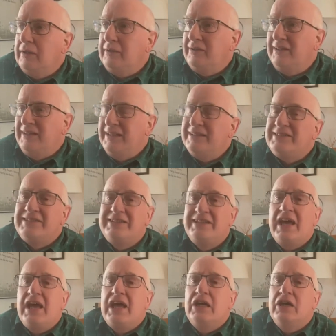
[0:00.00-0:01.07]
to this
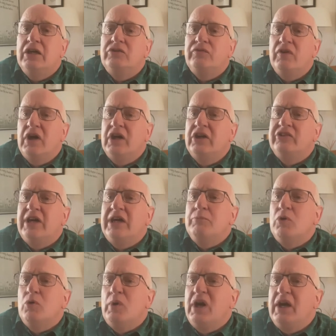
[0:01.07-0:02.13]
day, as far as
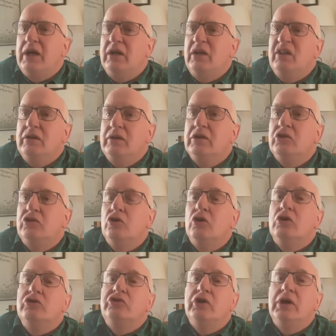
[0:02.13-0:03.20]
I'm aware, the
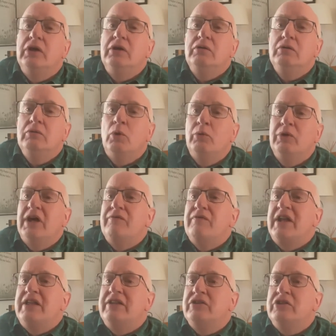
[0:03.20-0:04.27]
daughter won't have
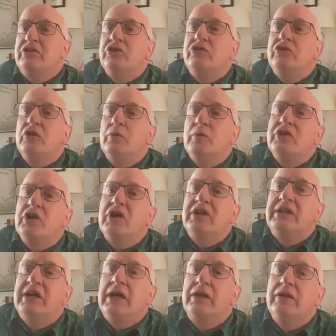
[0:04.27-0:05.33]
anything to do with her
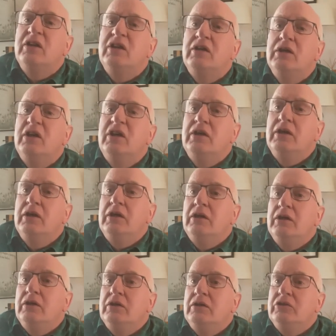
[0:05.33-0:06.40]
dad.
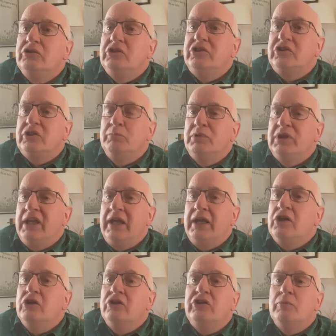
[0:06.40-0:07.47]
She's completely
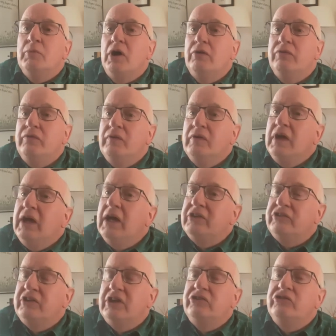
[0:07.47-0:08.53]
cut him off,
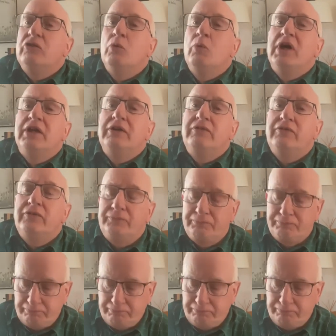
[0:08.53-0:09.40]
as has the wife.